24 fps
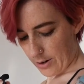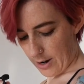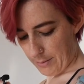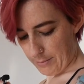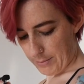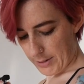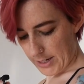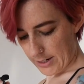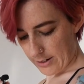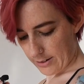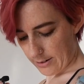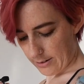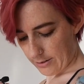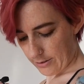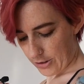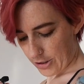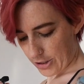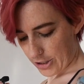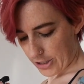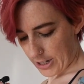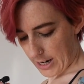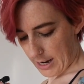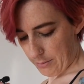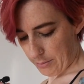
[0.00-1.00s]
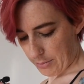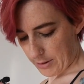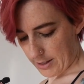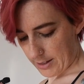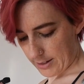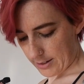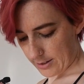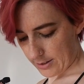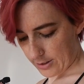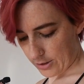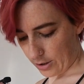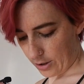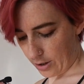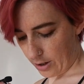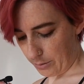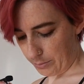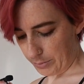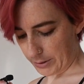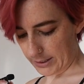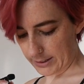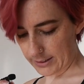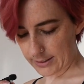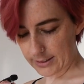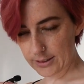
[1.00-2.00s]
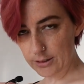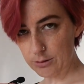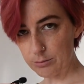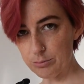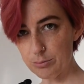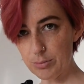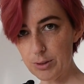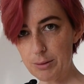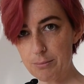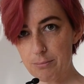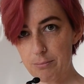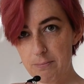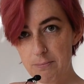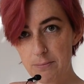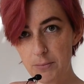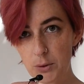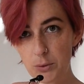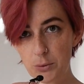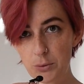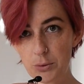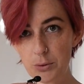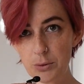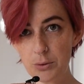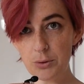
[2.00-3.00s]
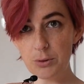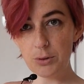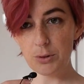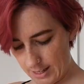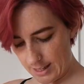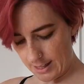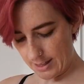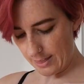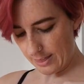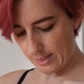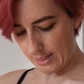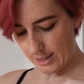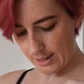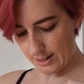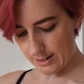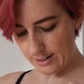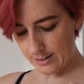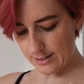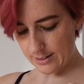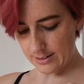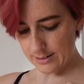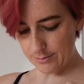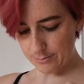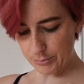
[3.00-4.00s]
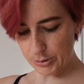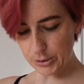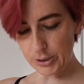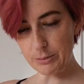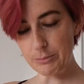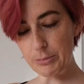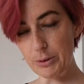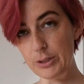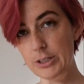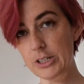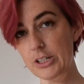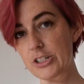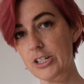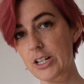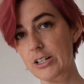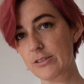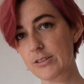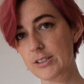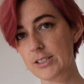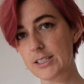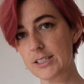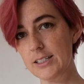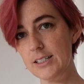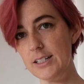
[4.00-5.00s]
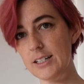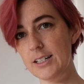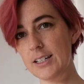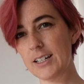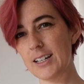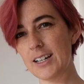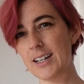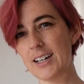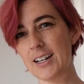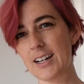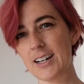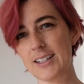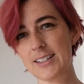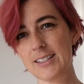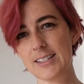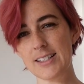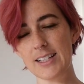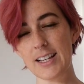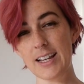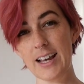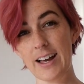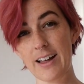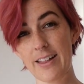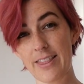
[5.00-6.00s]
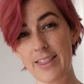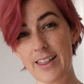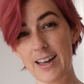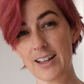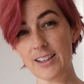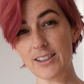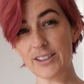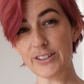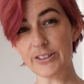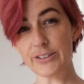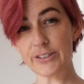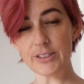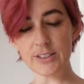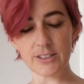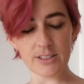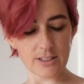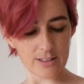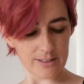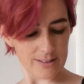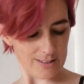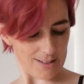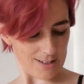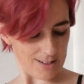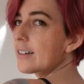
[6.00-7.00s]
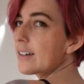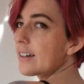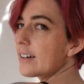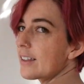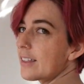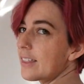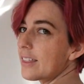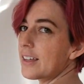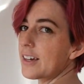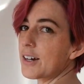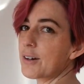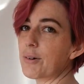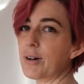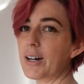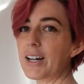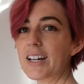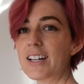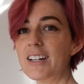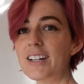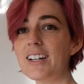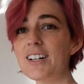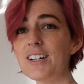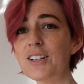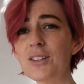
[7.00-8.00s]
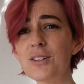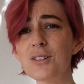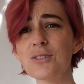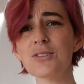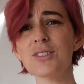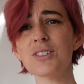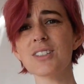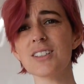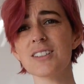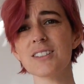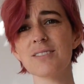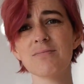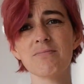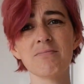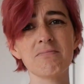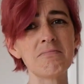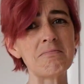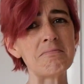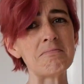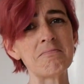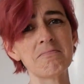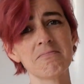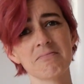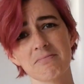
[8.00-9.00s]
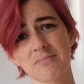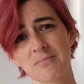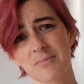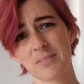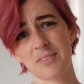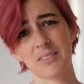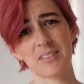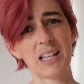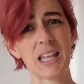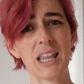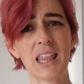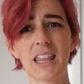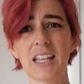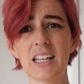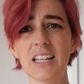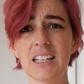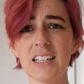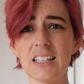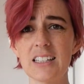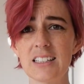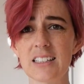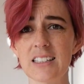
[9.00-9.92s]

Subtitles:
I'm gonna shape this top a little bit more and then put the boning channels in and see how that looks. I think we're getting closer. I think.